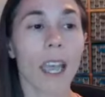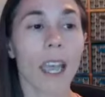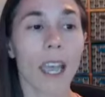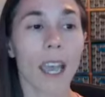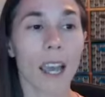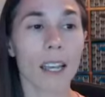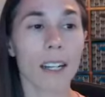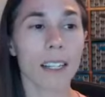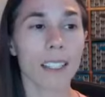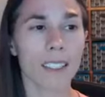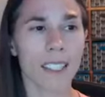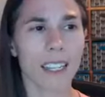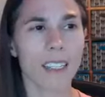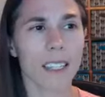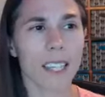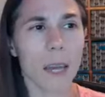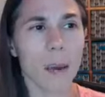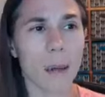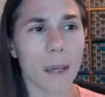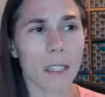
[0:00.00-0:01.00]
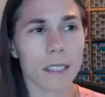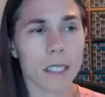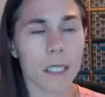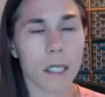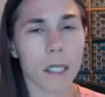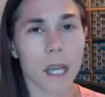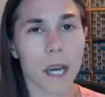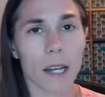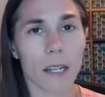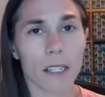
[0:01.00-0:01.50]
And that is a
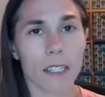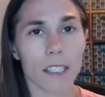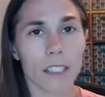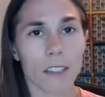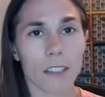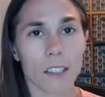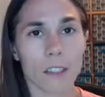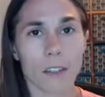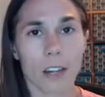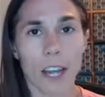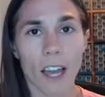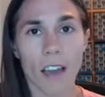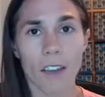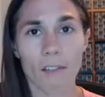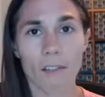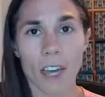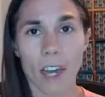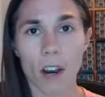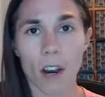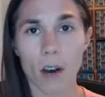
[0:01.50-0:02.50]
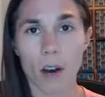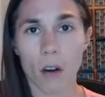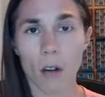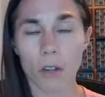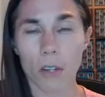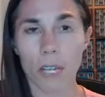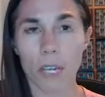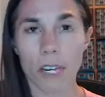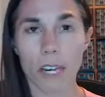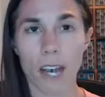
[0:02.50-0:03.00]
lot easier to have that all
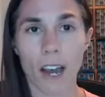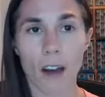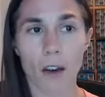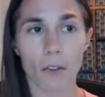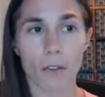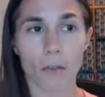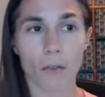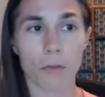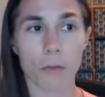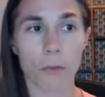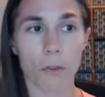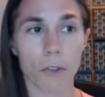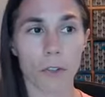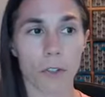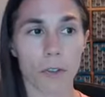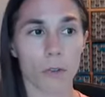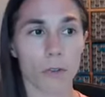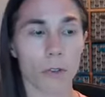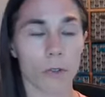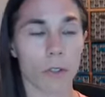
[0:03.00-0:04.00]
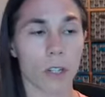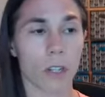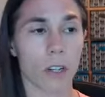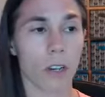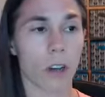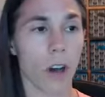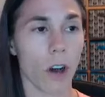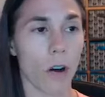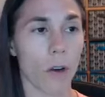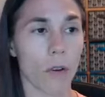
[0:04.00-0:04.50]
laid out for you. You could
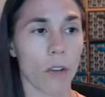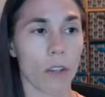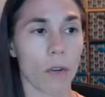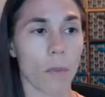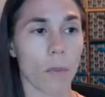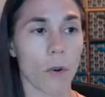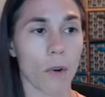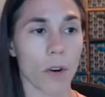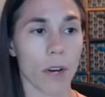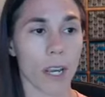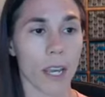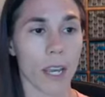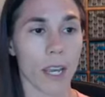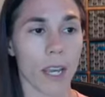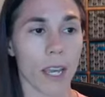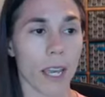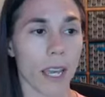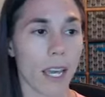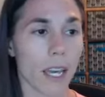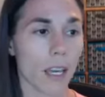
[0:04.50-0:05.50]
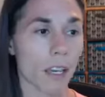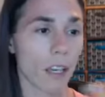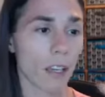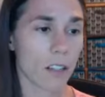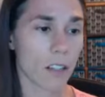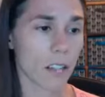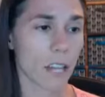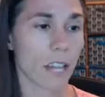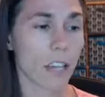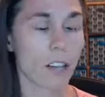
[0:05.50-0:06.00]
go in the morning,
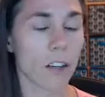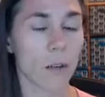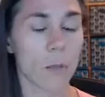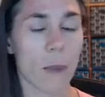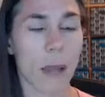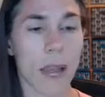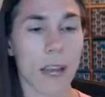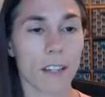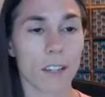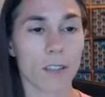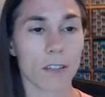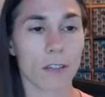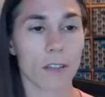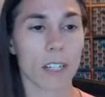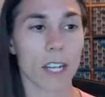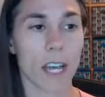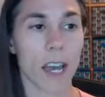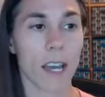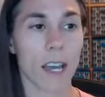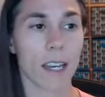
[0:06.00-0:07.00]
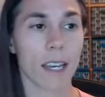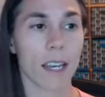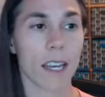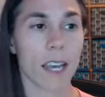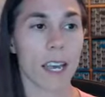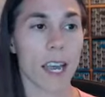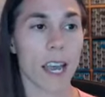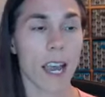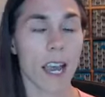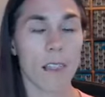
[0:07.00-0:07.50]
take your master deck,
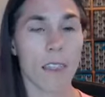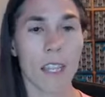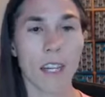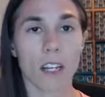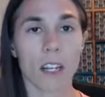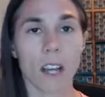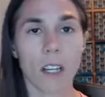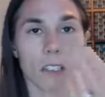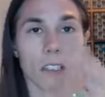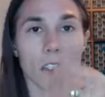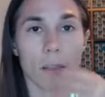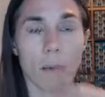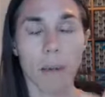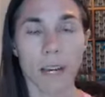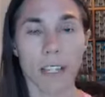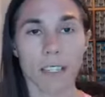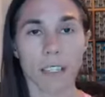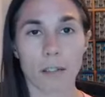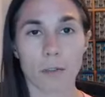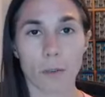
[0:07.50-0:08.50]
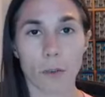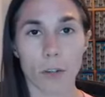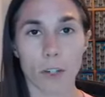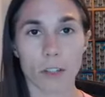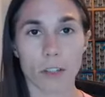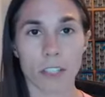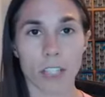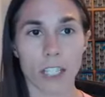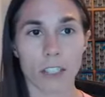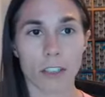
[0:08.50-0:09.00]
and then customize it for
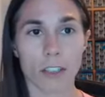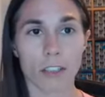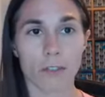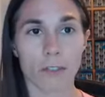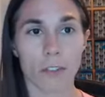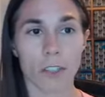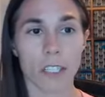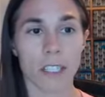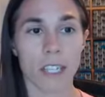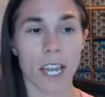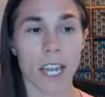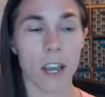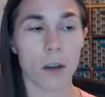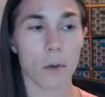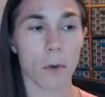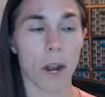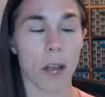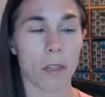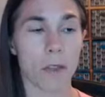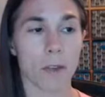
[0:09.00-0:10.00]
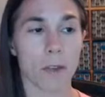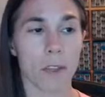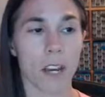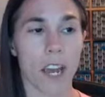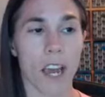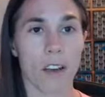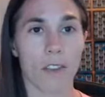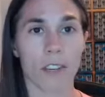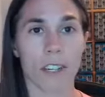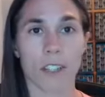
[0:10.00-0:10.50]
your sessions for the day rather than
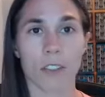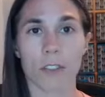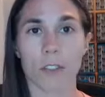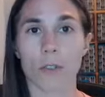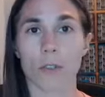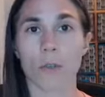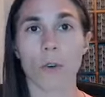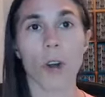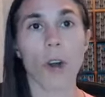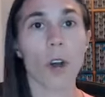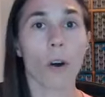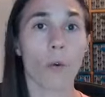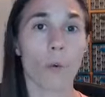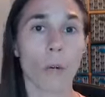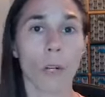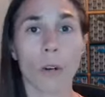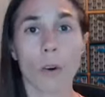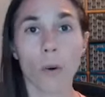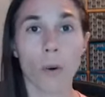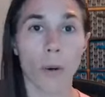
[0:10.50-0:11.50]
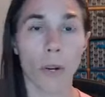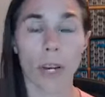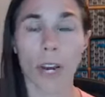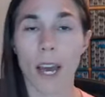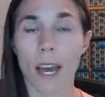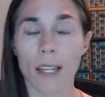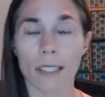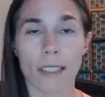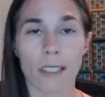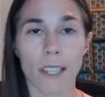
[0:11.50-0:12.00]
having to
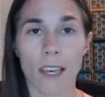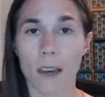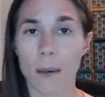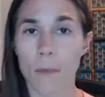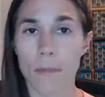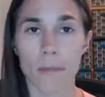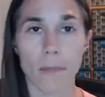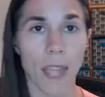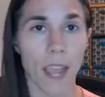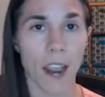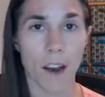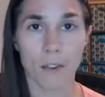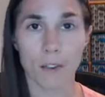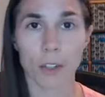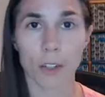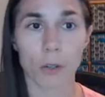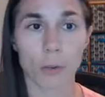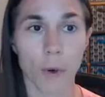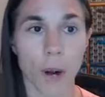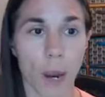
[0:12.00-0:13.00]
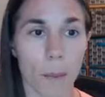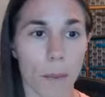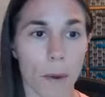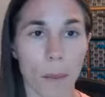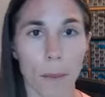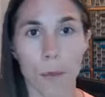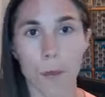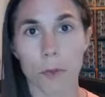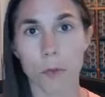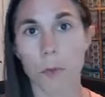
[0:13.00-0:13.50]
reorganize them after you wrap
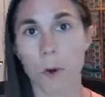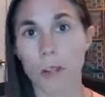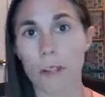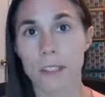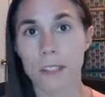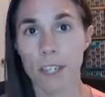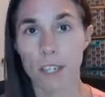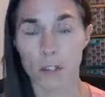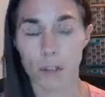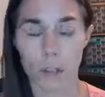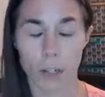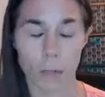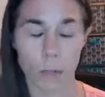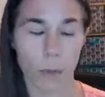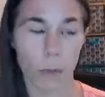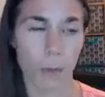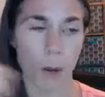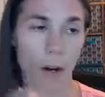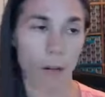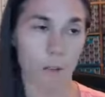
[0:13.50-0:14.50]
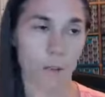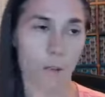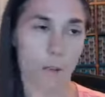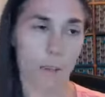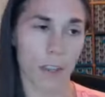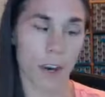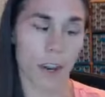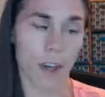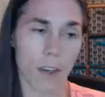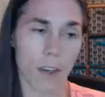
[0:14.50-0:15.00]
up with one session and prepare for
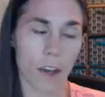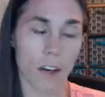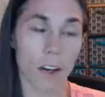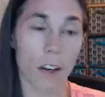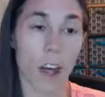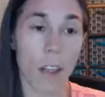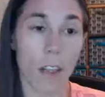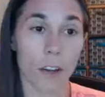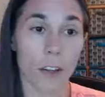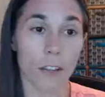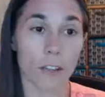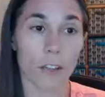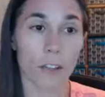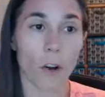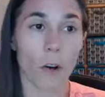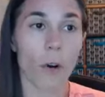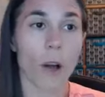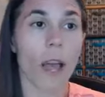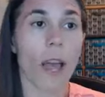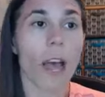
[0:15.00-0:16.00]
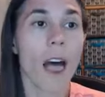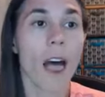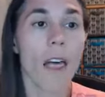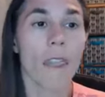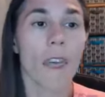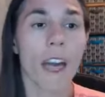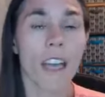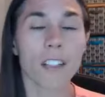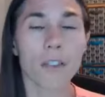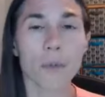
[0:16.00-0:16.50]
another. So
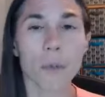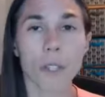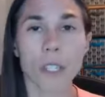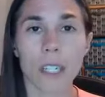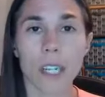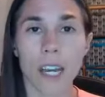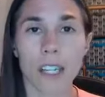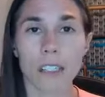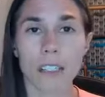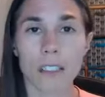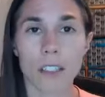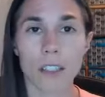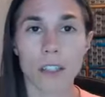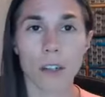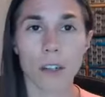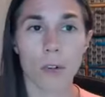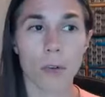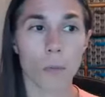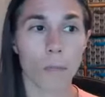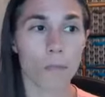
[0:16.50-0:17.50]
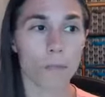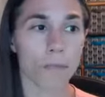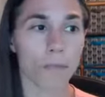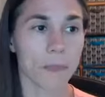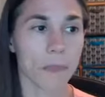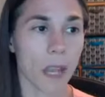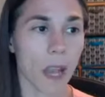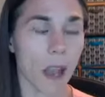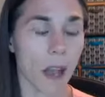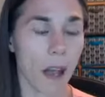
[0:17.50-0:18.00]
that's really nice to do.
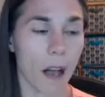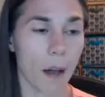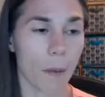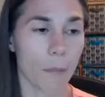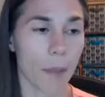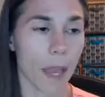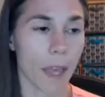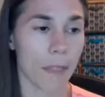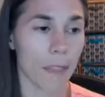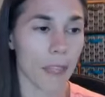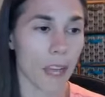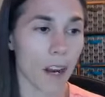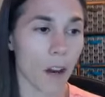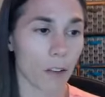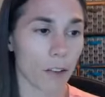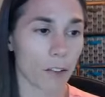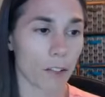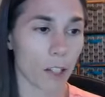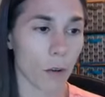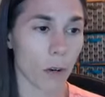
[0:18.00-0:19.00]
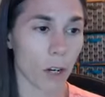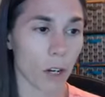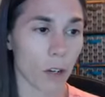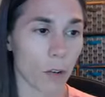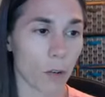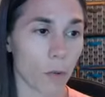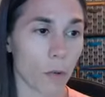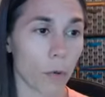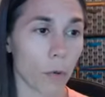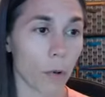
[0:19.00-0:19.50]
And then also a
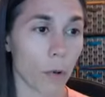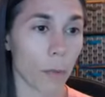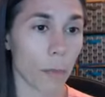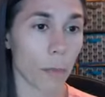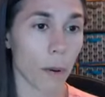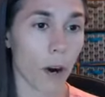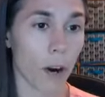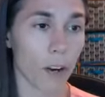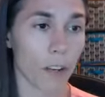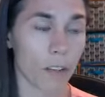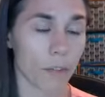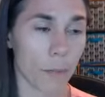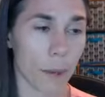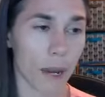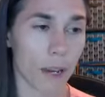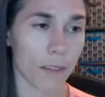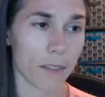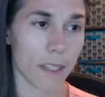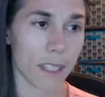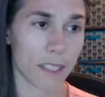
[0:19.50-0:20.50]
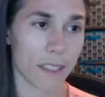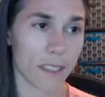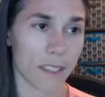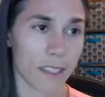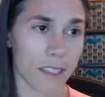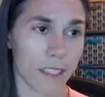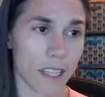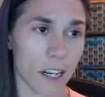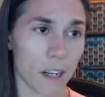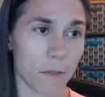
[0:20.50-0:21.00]
cool part about this
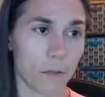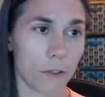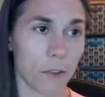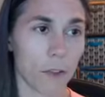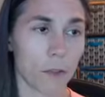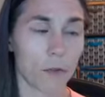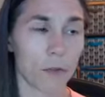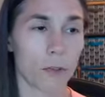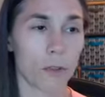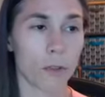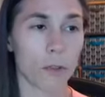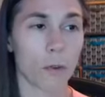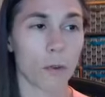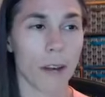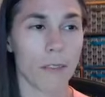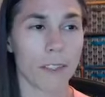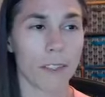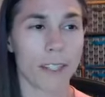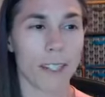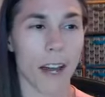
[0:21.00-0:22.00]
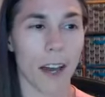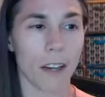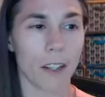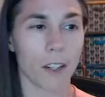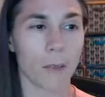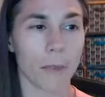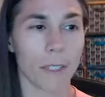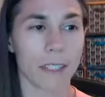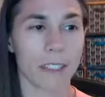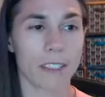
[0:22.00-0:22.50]
is that if you do have a
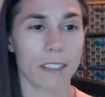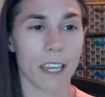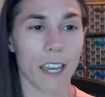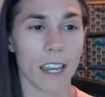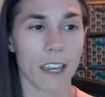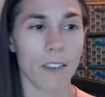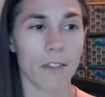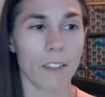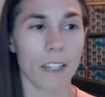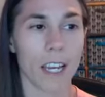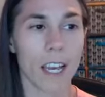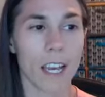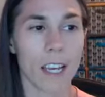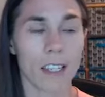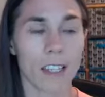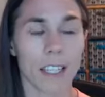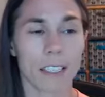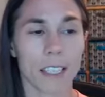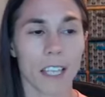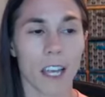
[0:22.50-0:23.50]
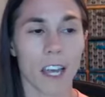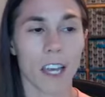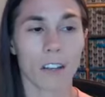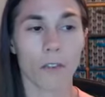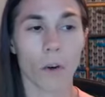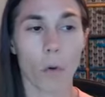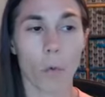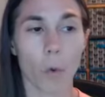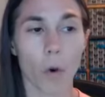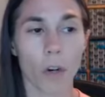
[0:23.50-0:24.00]
document saved that's kind of
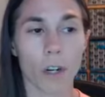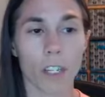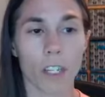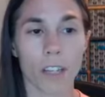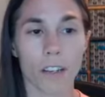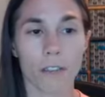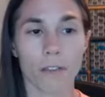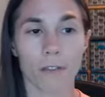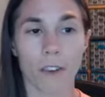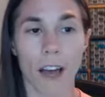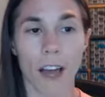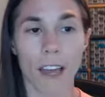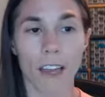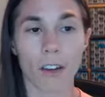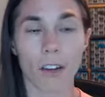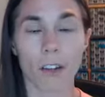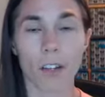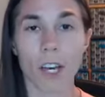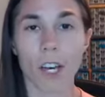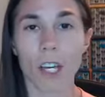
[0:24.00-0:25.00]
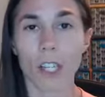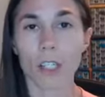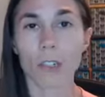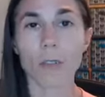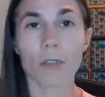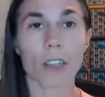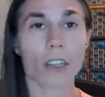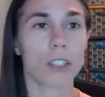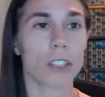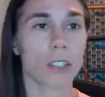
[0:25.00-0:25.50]
a working file, you
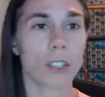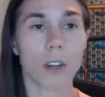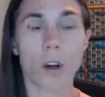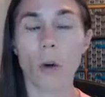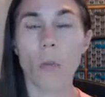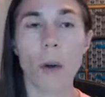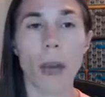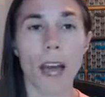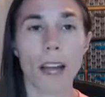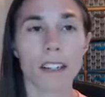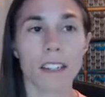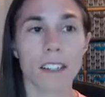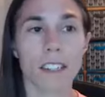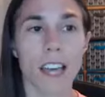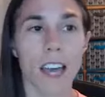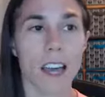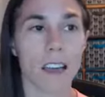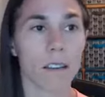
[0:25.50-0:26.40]
can just go back to